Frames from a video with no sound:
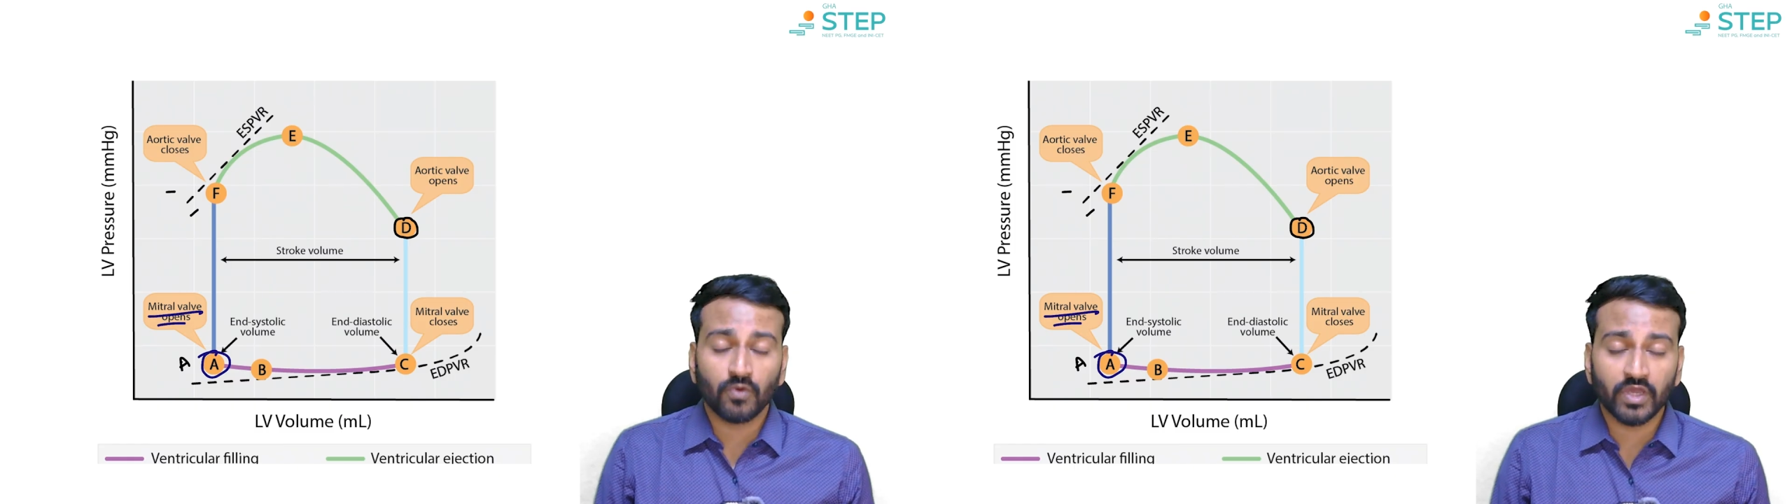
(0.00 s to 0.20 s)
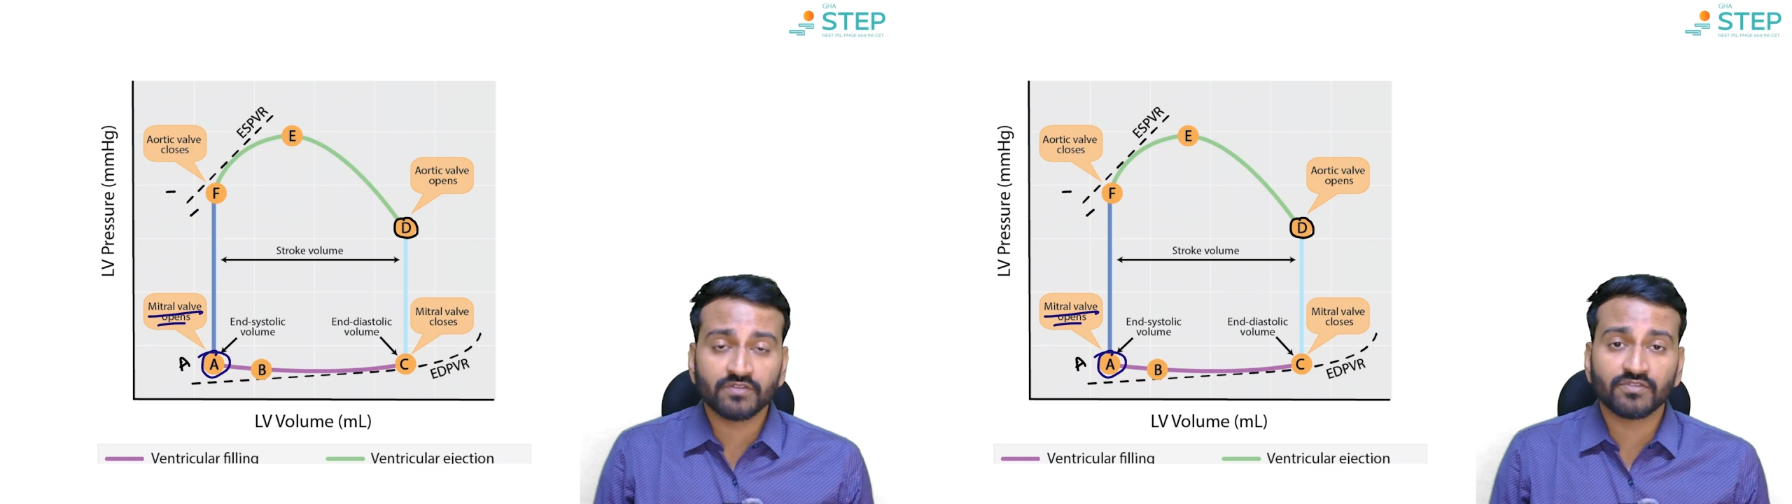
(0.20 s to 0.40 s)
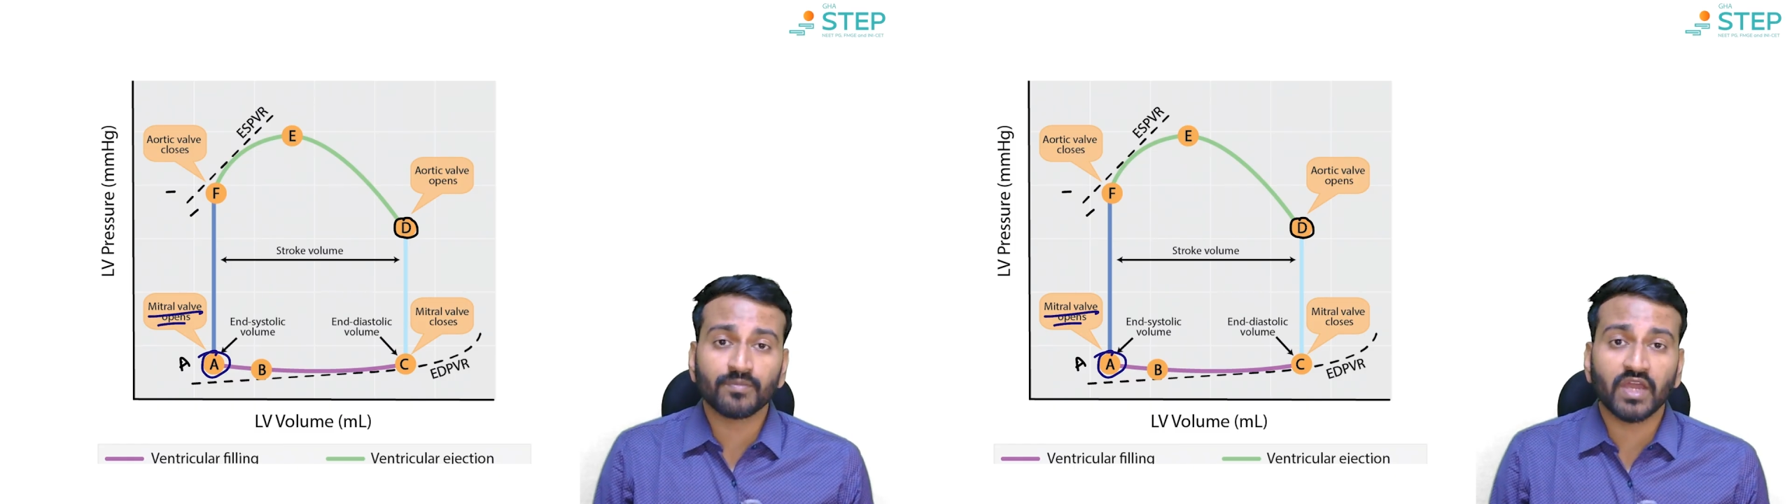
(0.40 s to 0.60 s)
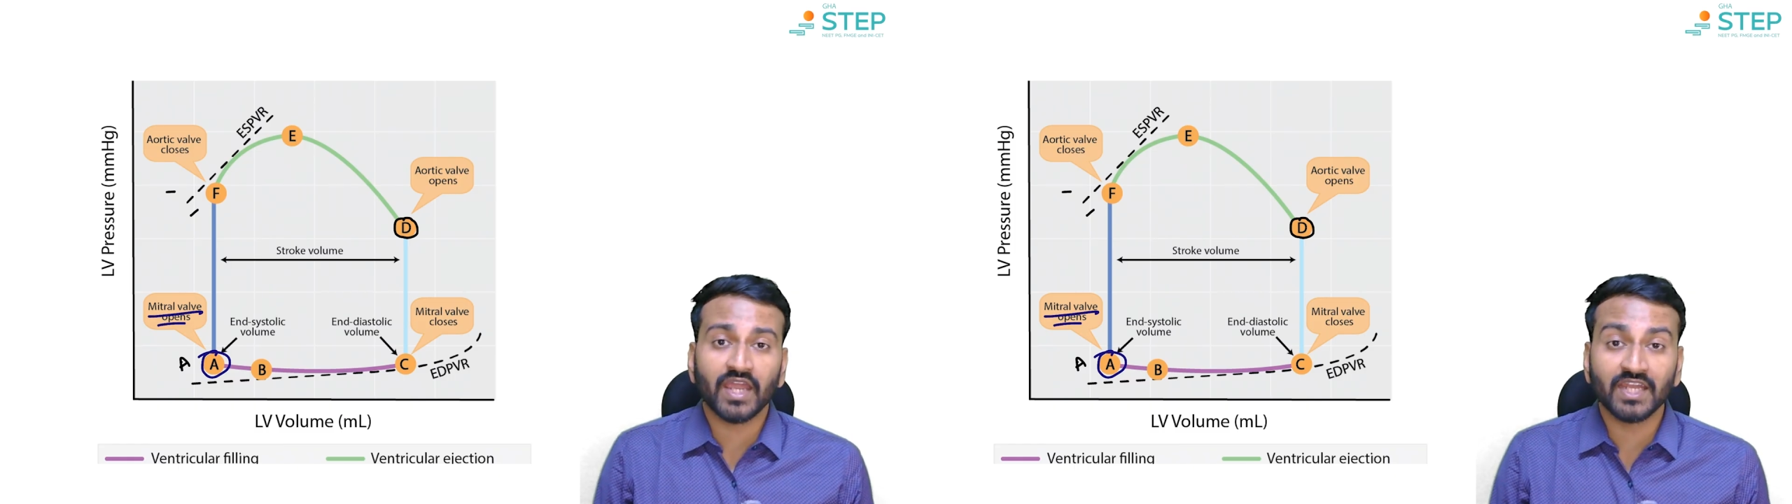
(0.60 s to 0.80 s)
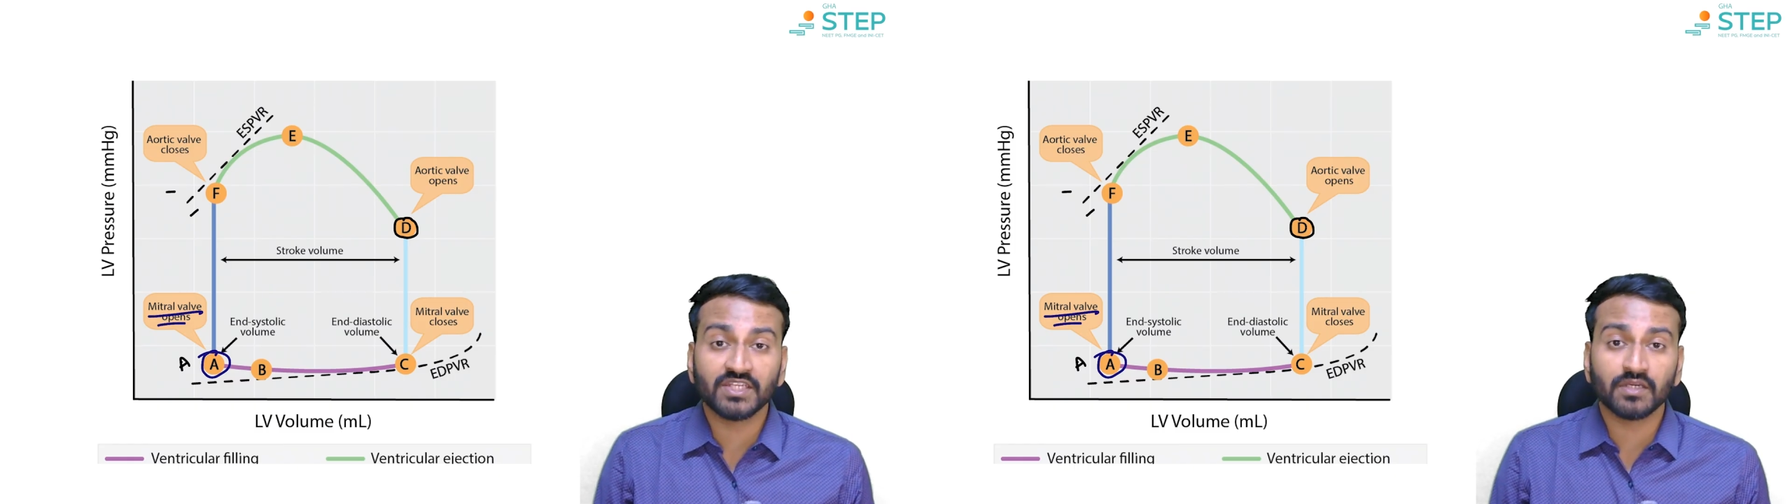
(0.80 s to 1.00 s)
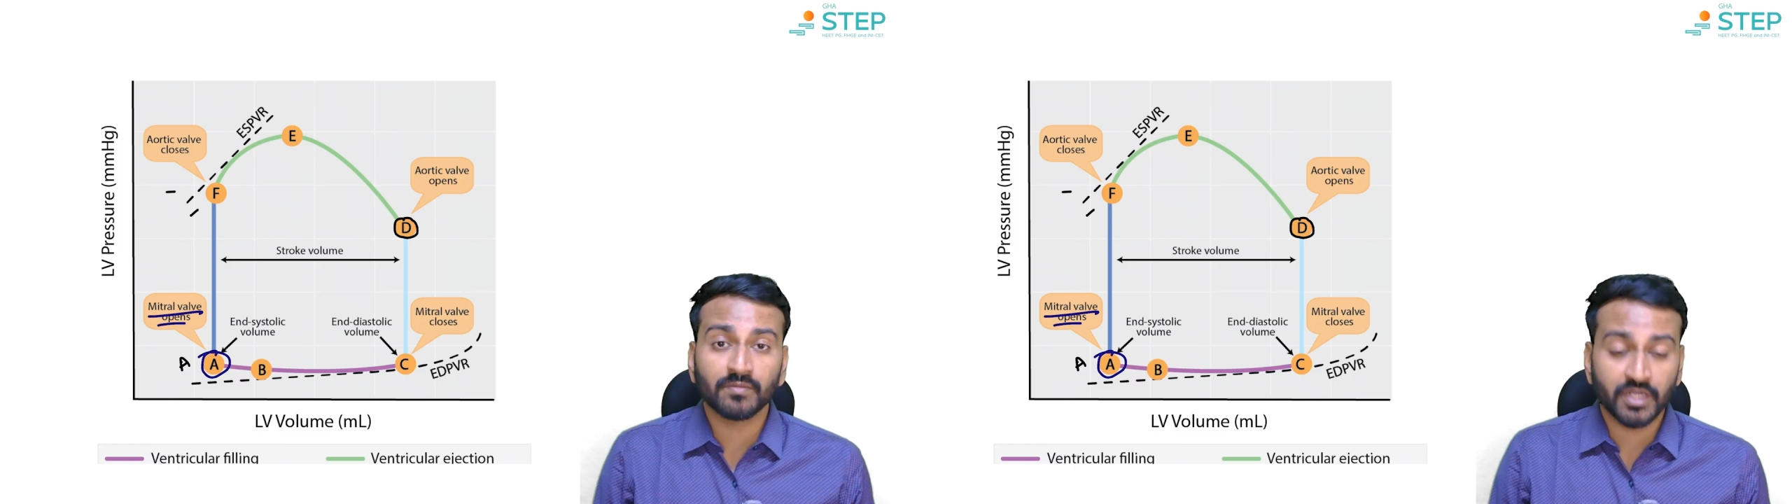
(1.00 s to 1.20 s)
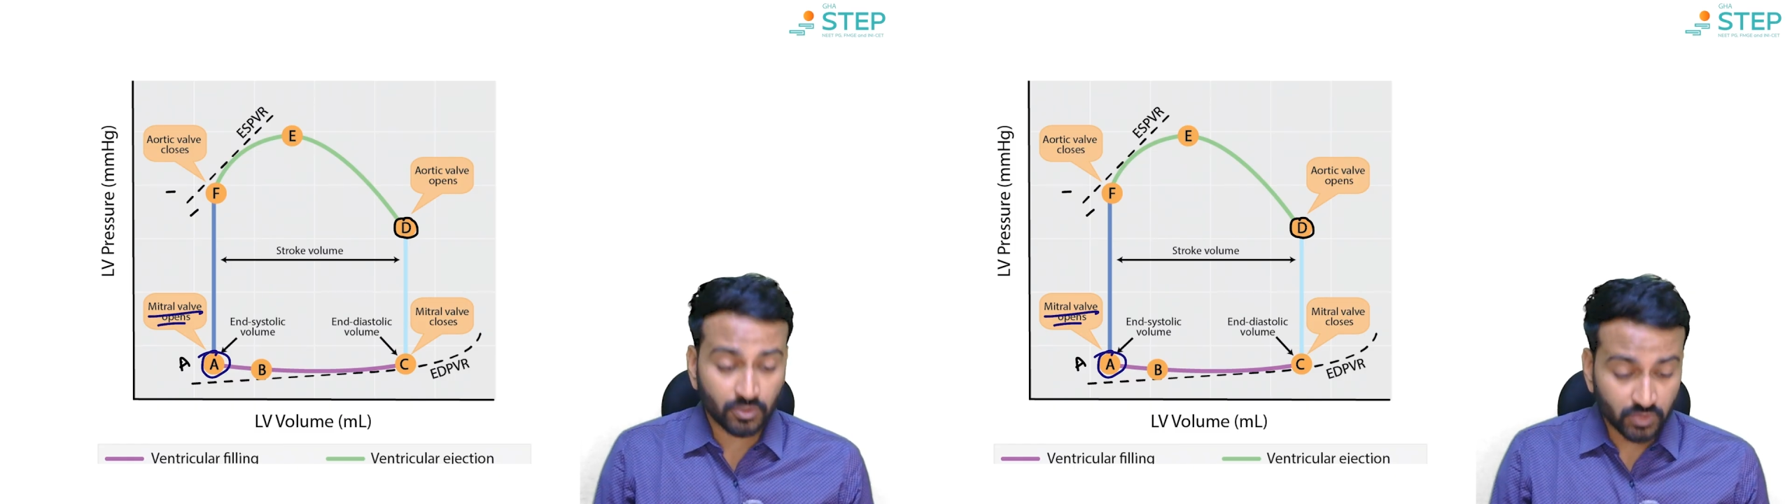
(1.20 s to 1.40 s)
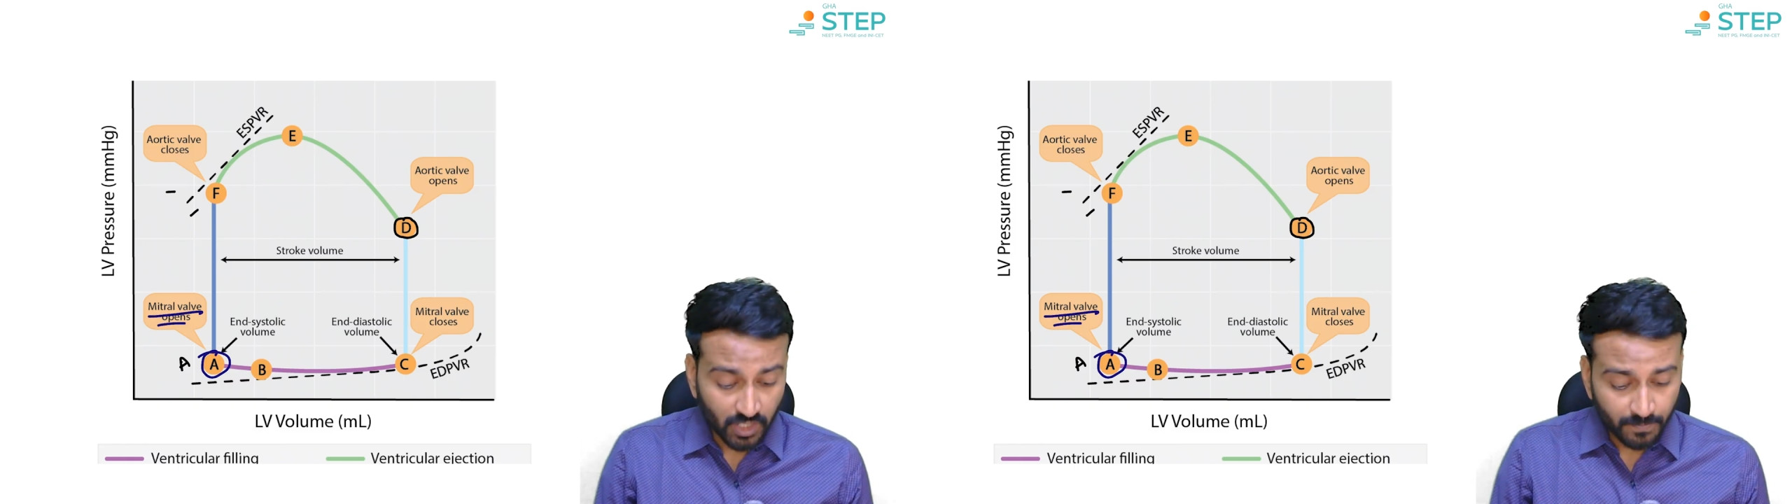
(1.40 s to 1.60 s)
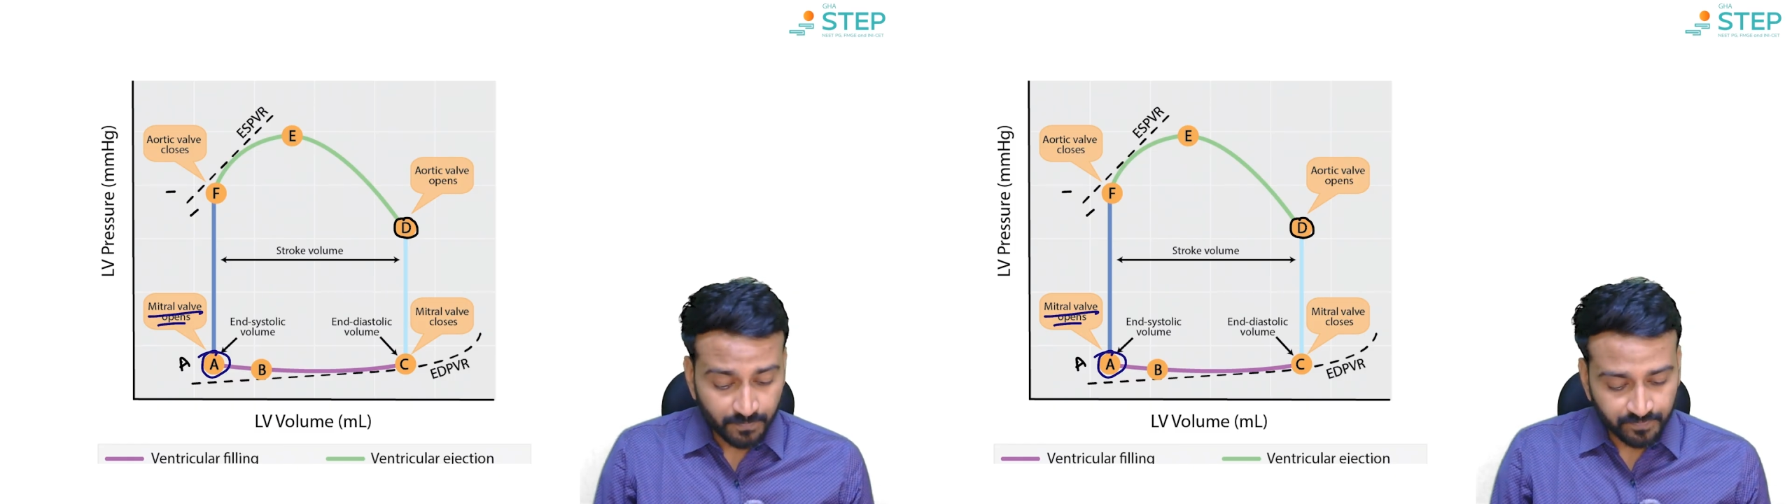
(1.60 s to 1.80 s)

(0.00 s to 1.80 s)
flowing from the atrium into the